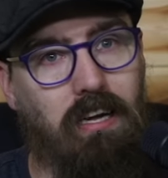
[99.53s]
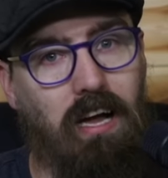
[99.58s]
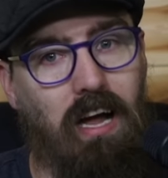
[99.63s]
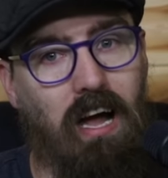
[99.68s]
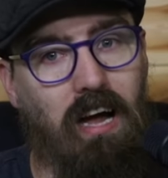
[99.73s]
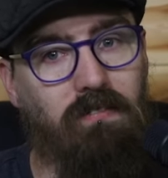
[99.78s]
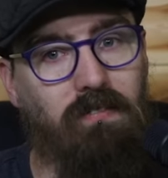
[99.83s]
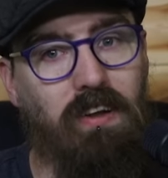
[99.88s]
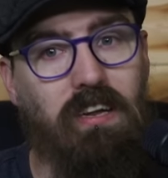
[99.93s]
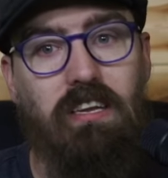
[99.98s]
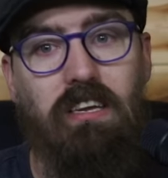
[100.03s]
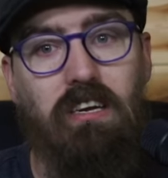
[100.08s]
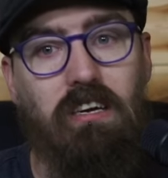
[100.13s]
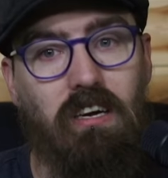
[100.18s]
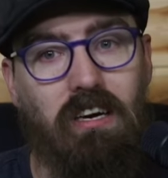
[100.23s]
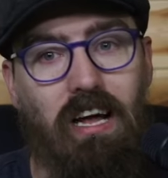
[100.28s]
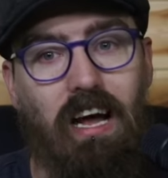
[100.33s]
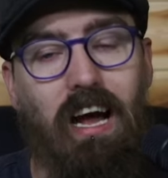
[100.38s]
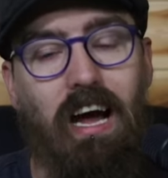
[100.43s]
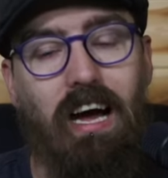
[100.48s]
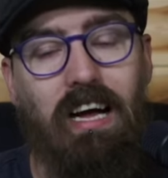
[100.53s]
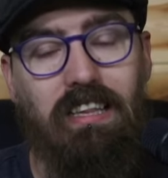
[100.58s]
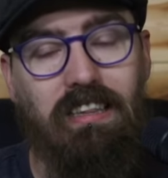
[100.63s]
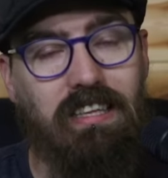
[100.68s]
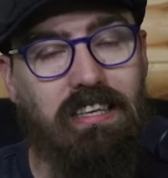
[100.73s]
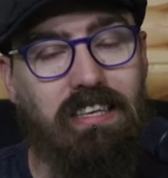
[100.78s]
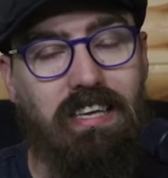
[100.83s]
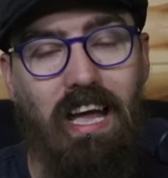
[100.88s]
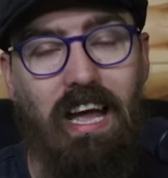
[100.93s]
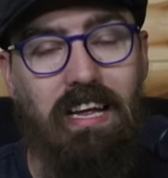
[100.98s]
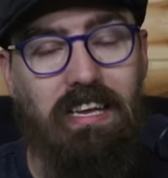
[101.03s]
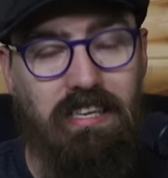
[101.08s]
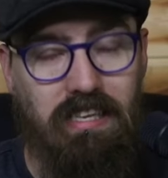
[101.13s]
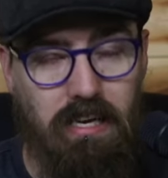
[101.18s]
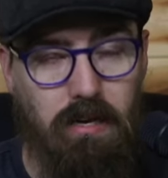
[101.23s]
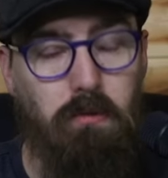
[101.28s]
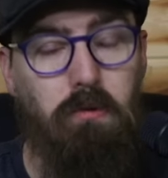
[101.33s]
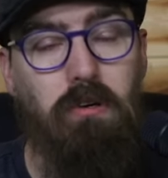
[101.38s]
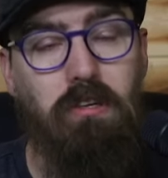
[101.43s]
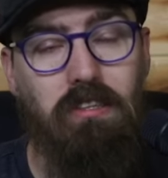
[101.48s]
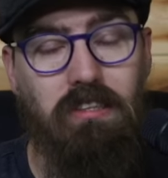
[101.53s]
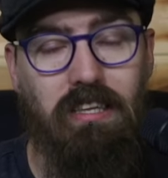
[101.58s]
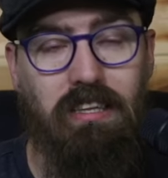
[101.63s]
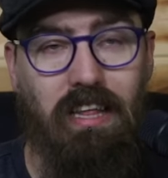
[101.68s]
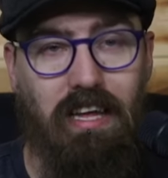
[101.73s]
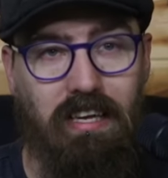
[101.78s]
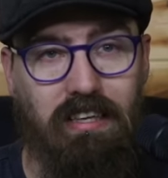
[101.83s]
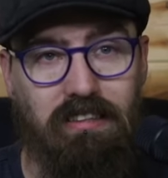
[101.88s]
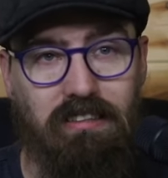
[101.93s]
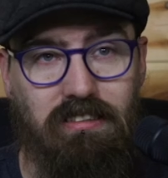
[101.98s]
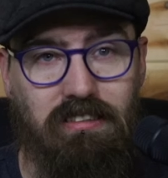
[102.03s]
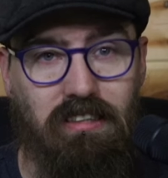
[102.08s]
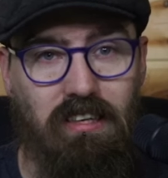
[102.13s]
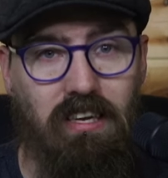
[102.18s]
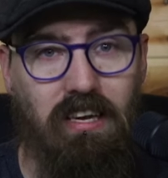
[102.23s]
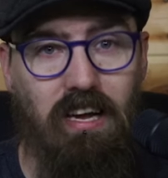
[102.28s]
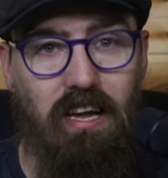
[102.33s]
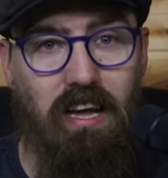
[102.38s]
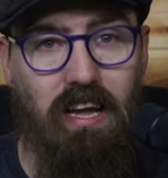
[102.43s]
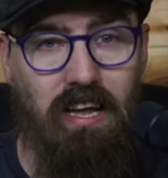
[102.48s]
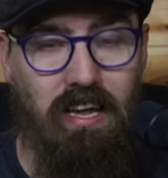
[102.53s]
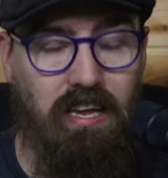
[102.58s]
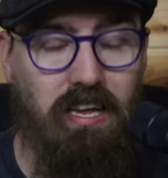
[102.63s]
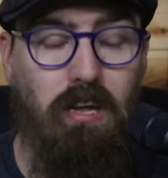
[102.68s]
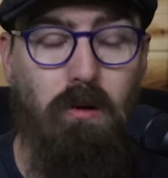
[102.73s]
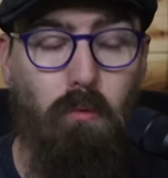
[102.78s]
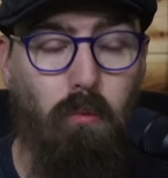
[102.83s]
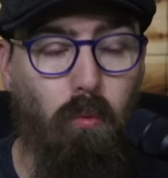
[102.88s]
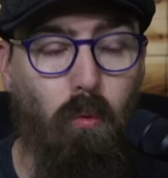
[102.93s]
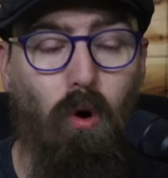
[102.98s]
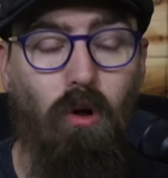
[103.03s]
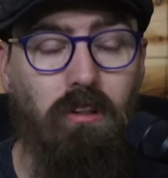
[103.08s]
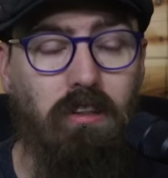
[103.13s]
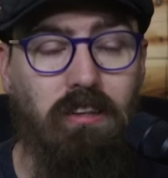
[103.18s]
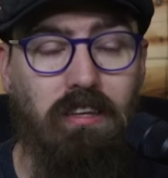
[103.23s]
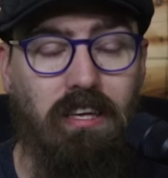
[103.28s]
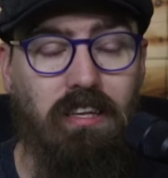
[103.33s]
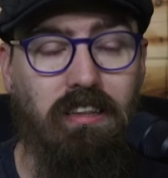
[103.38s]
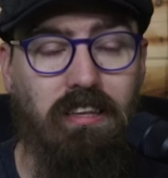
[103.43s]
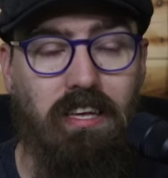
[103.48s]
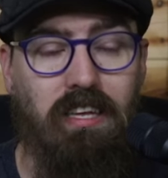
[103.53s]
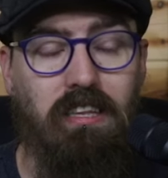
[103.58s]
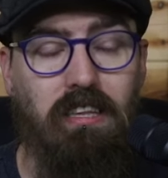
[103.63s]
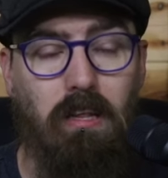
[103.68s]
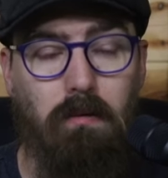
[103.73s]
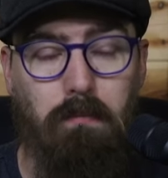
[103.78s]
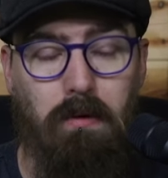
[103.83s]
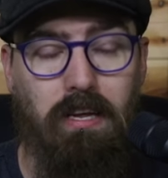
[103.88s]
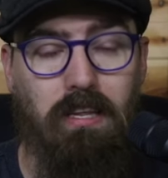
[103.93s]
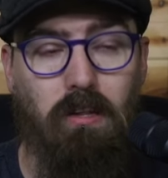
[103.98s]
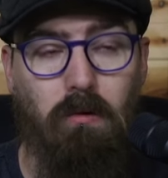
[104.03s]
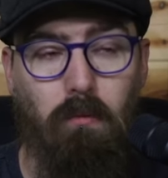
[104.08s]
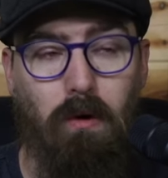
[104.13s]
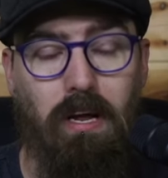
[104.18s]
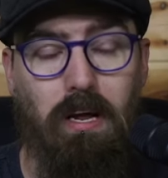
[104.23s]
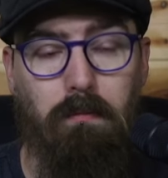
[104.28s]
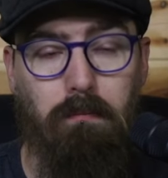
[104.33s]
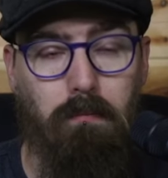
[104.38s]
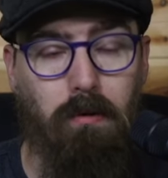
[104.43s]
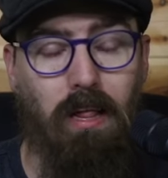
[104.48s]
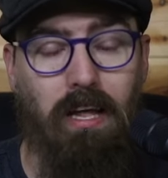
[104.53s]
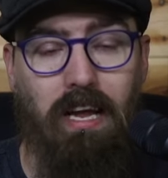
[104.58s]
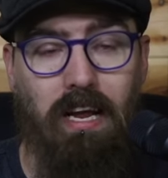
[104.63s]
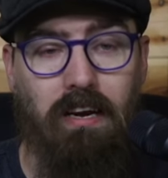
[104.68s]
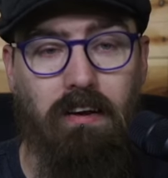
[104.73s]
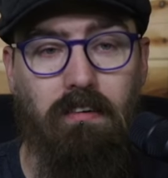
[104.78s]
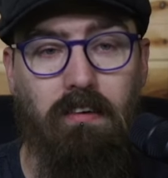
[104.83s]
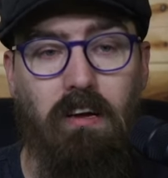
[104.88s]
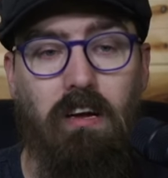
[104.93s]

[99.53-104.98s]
I think you're going to have to get used to this. He's wanting this to be the way of playing.